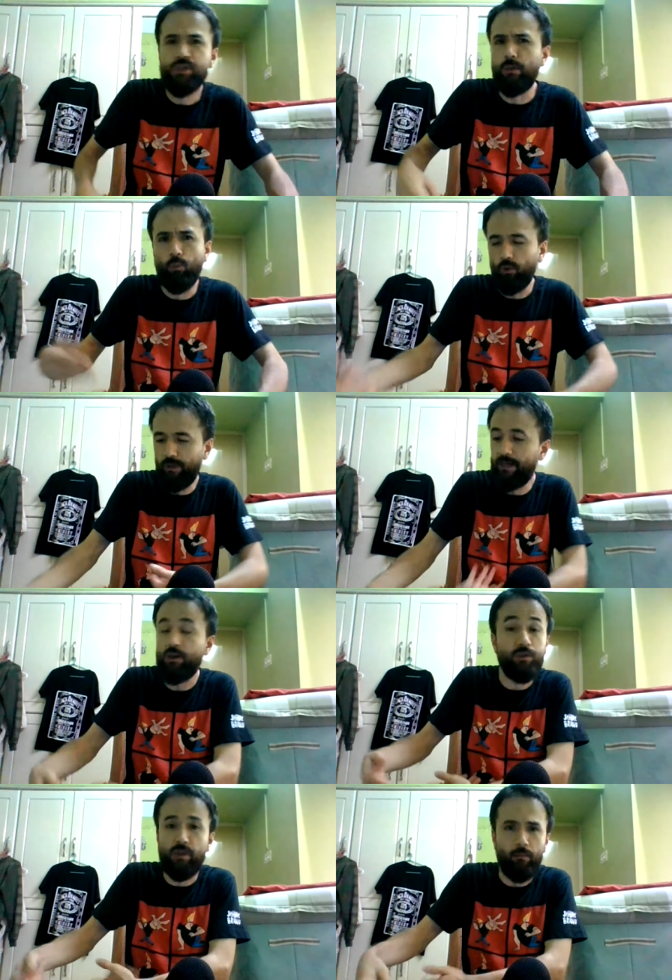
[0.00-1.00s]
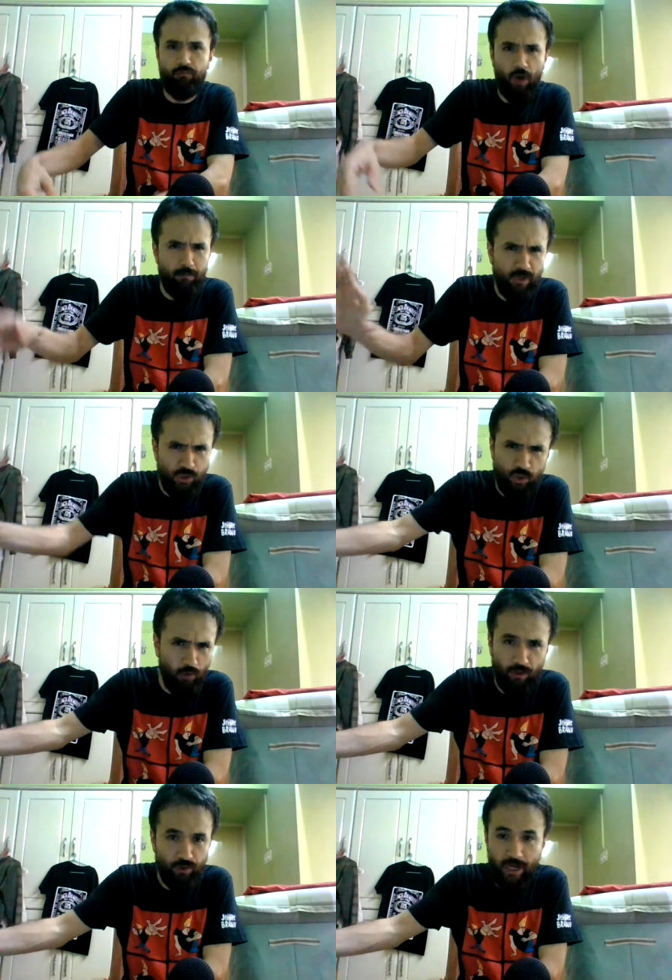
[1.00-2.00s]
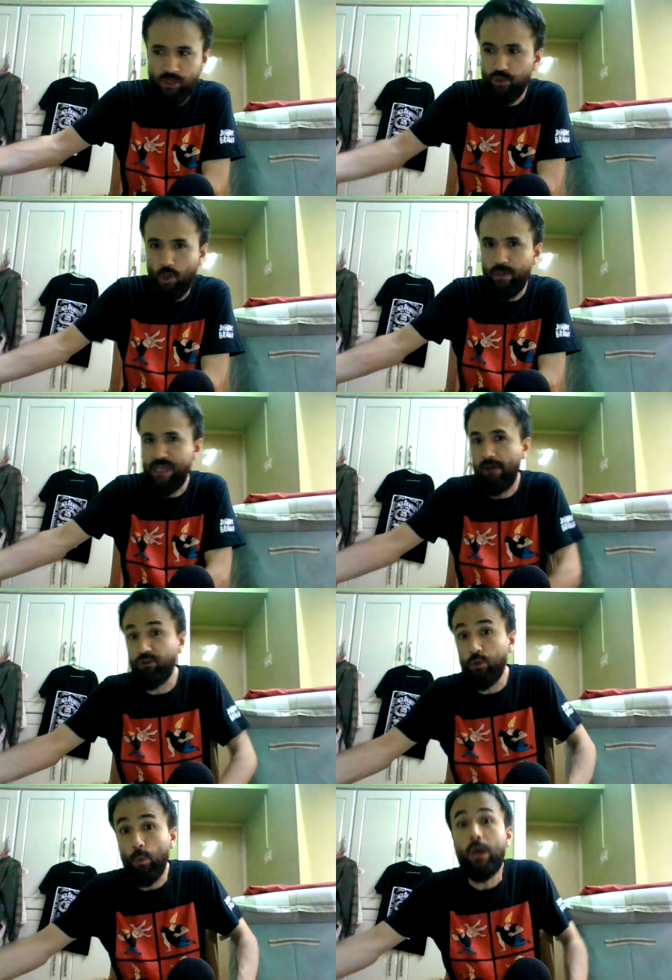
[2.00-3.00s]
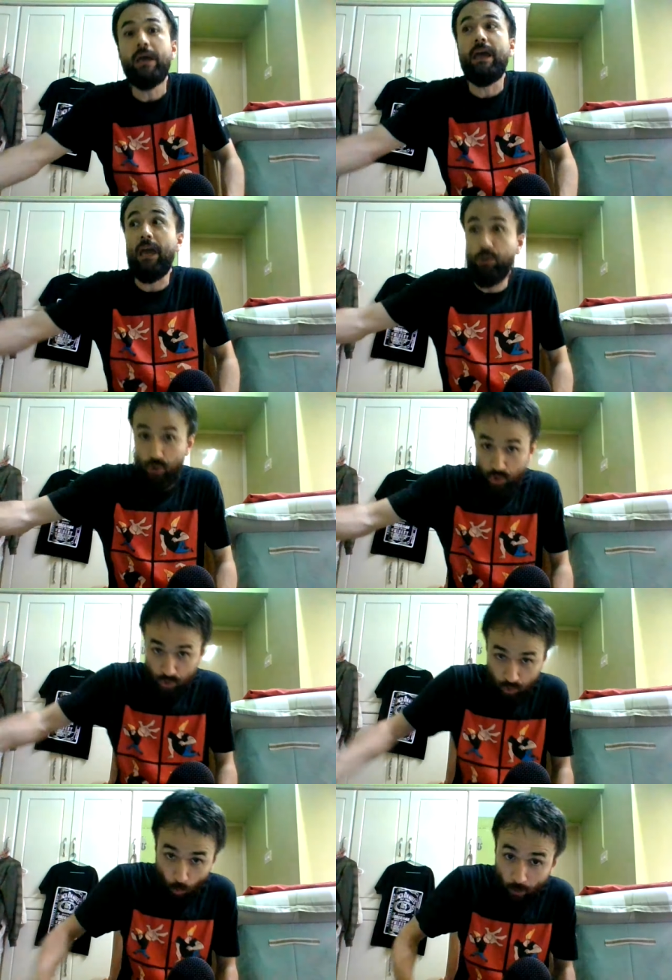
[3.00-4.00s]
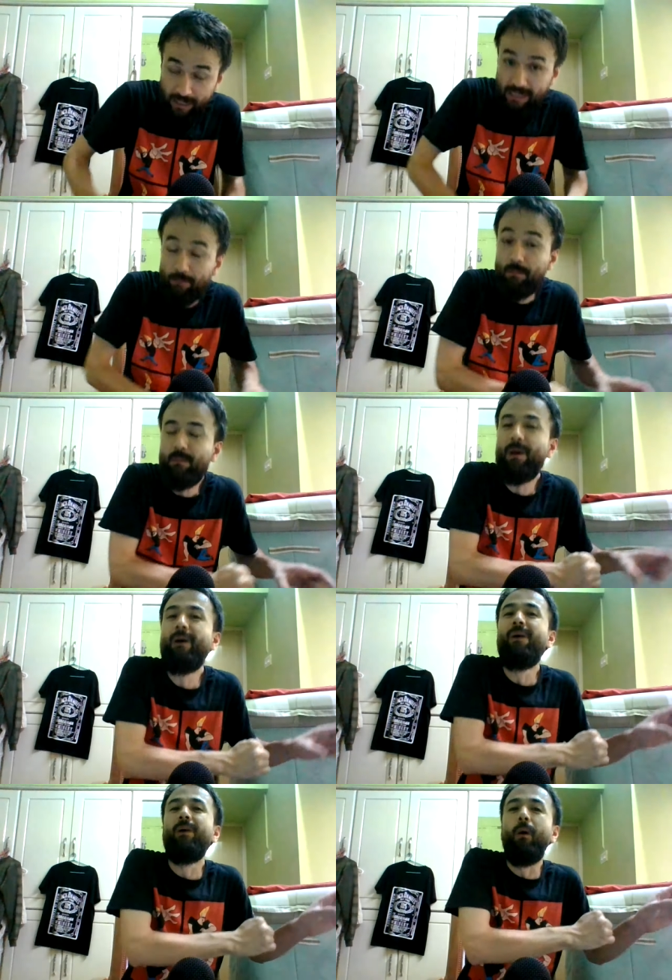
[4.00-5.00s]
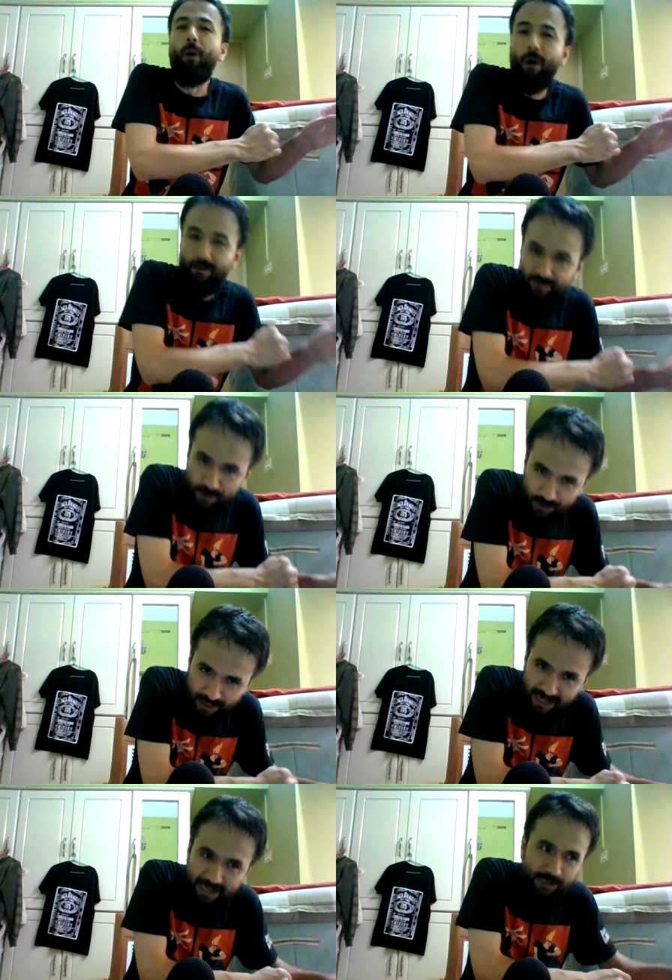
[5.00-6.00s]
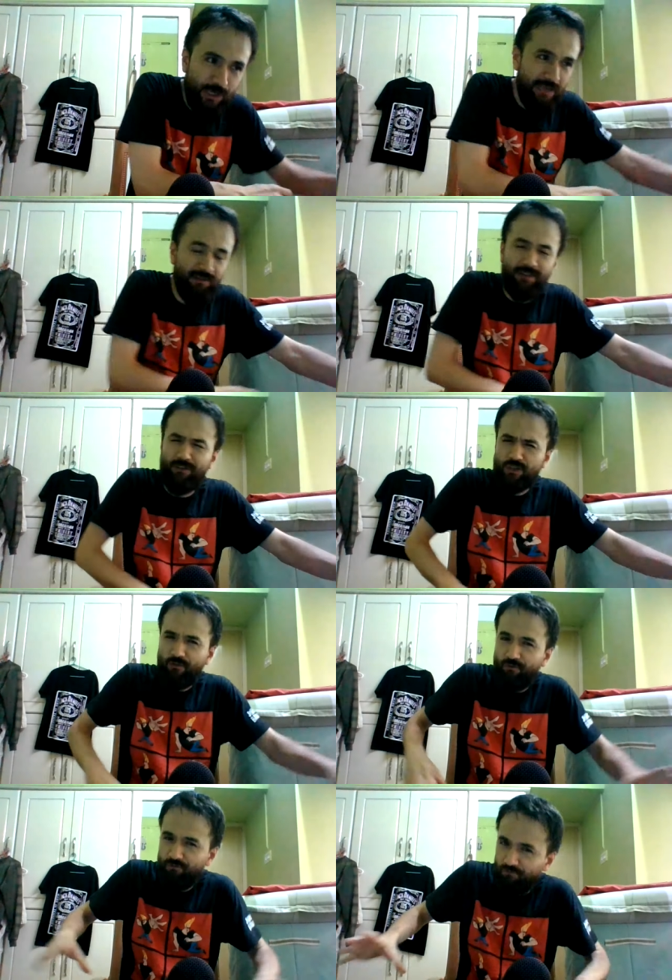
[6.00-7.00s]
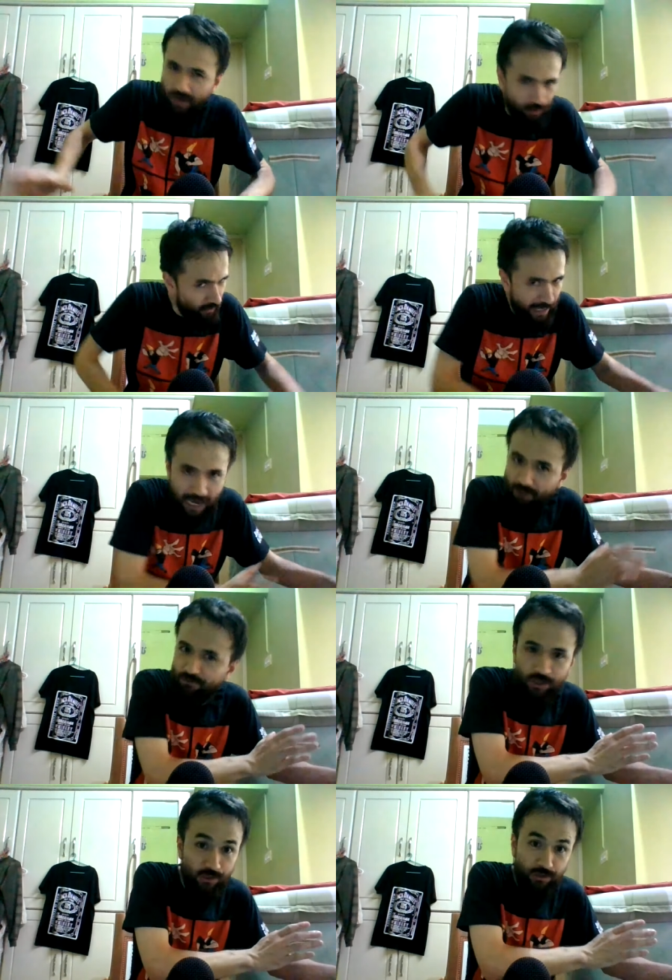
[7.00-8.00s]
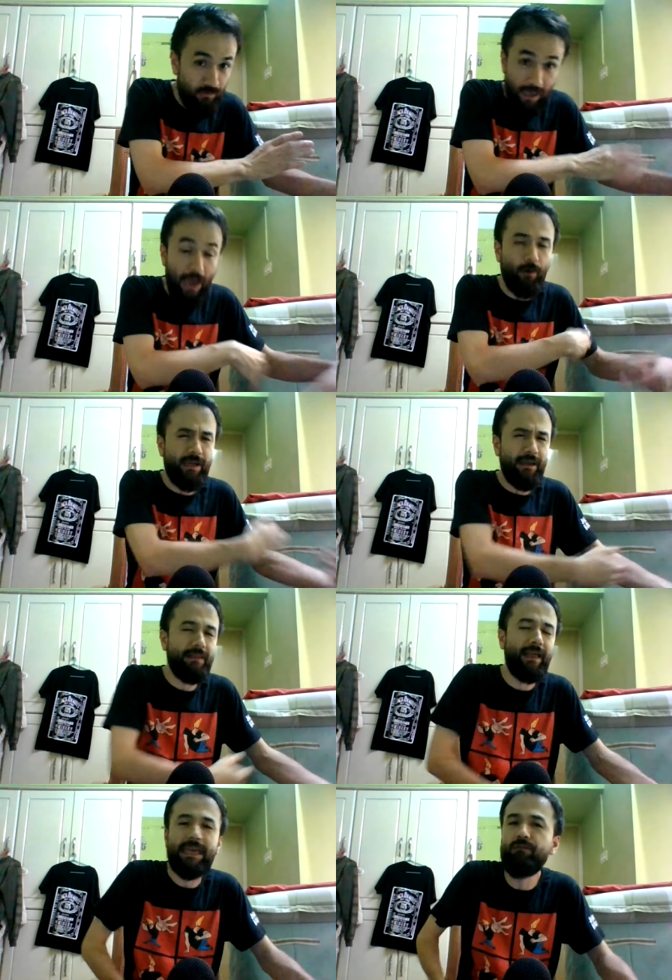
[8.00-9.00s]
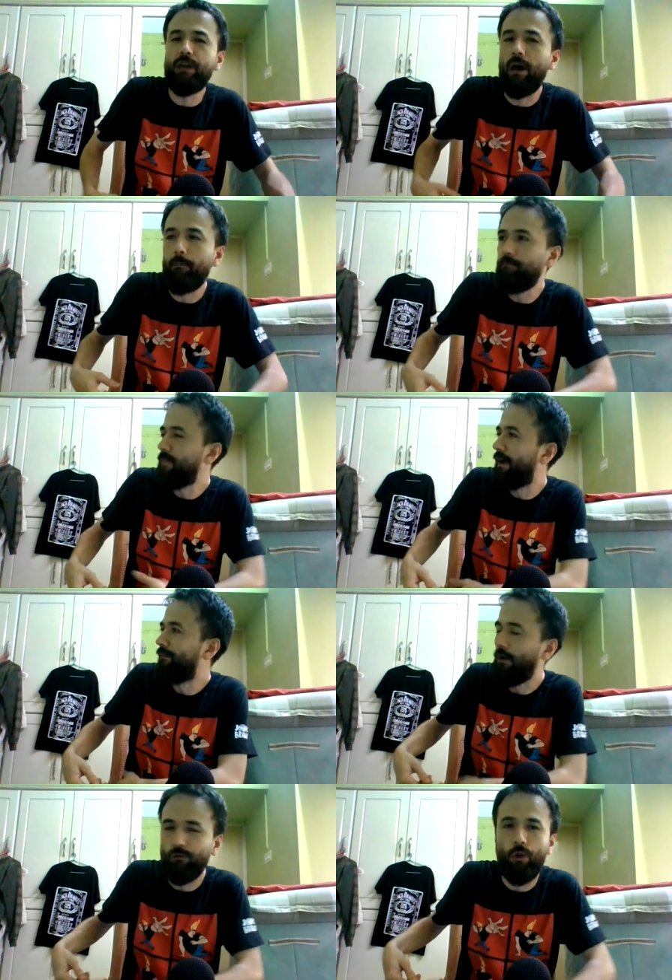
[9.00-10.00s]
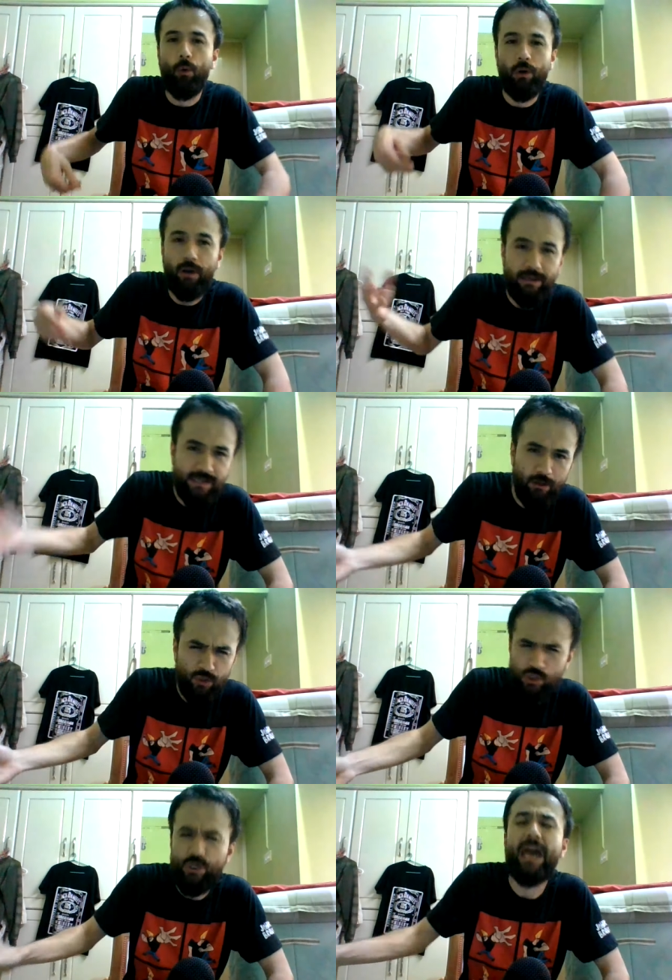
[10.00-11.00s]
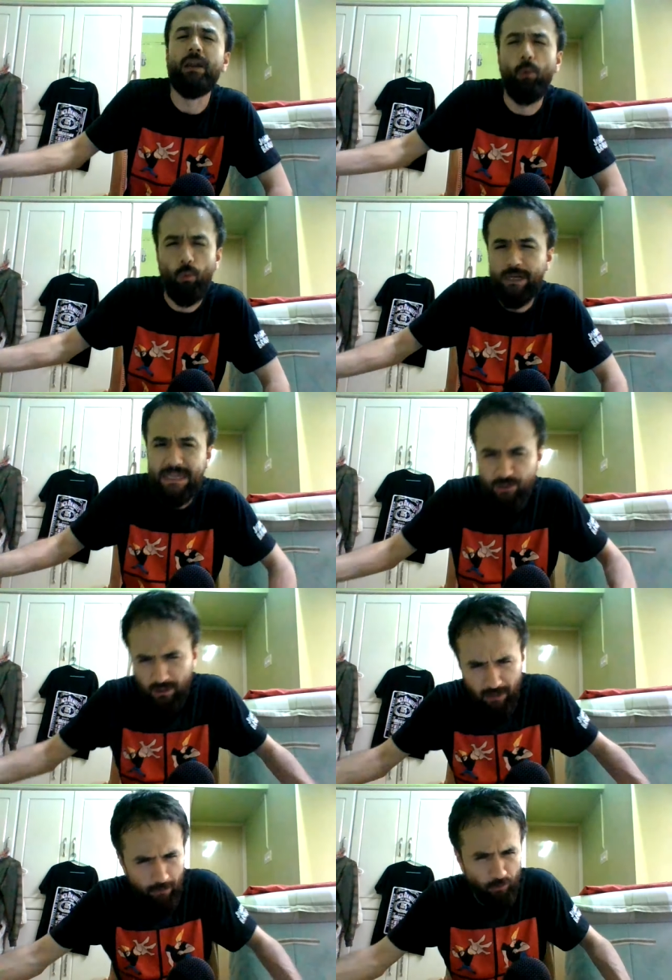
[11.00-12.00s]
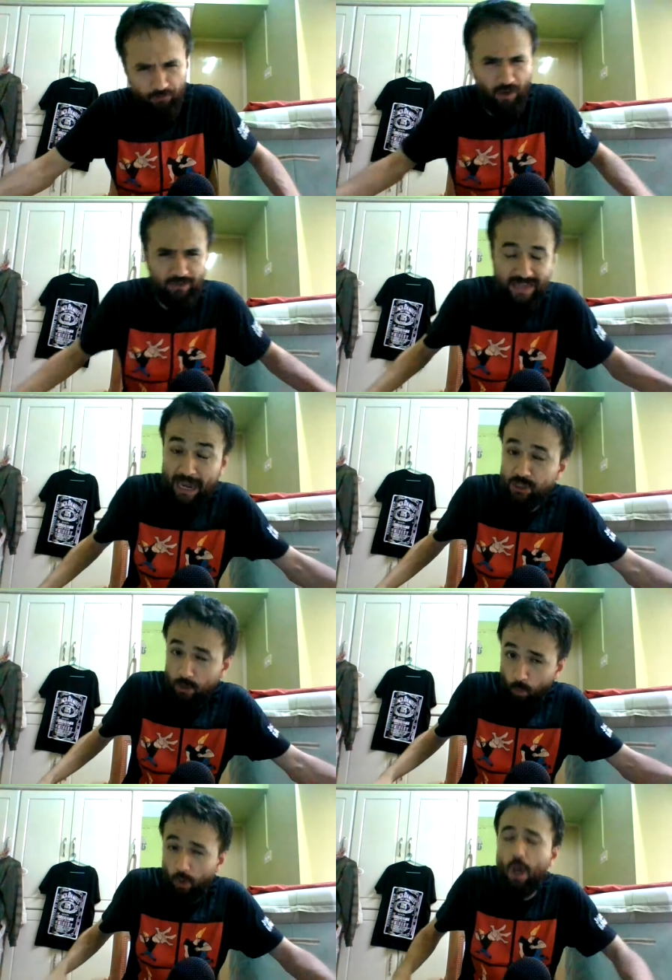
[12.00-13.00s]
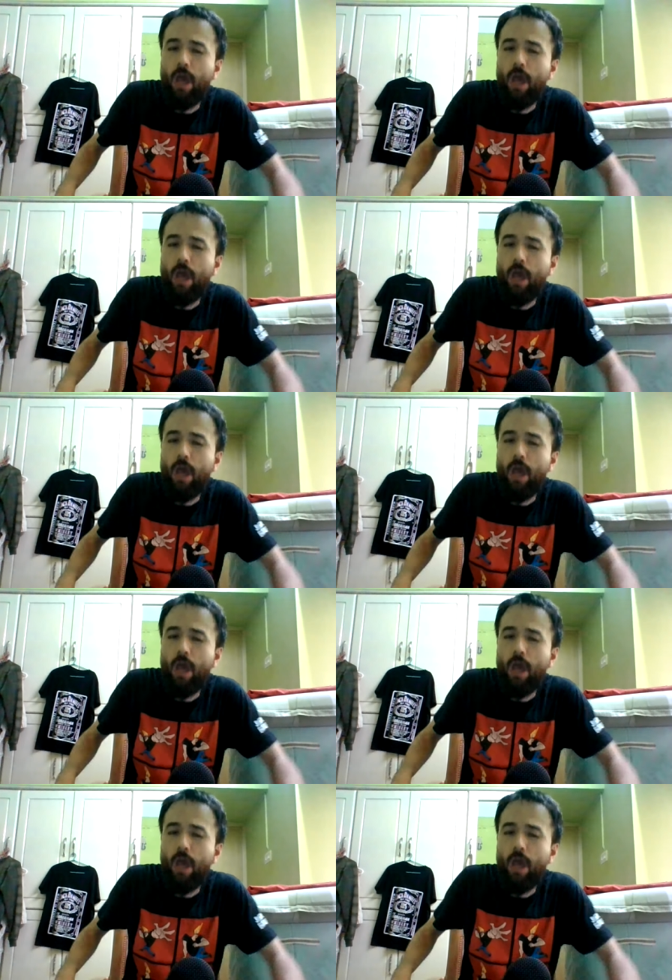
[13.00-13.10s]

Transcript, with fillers: some world leaders. The prime minister of other nations always have to escort him off the stage, even if it's fairly obvious how to get like even um, a lower intelligence animal would easily be able to find the exit well